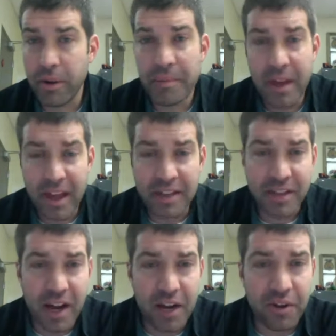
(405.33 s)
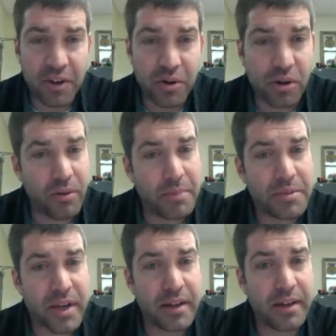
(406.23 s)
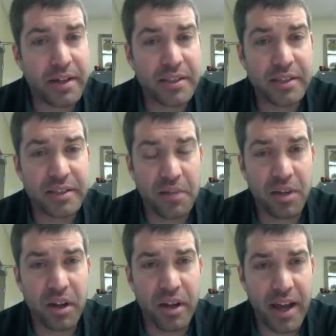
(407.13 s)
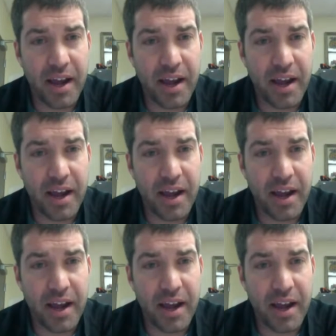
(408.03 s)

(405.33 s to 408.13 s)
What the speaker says: it's kind of a cool website, like I said, something to look at.